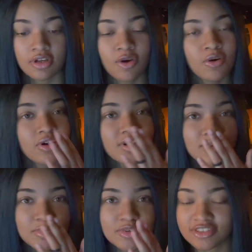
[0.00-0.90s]

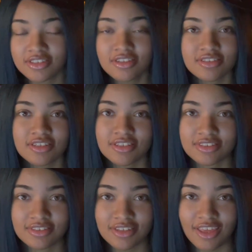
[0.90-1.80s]
Horrible. She looks like
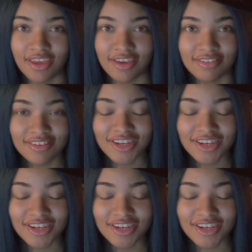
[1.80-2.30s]
eight.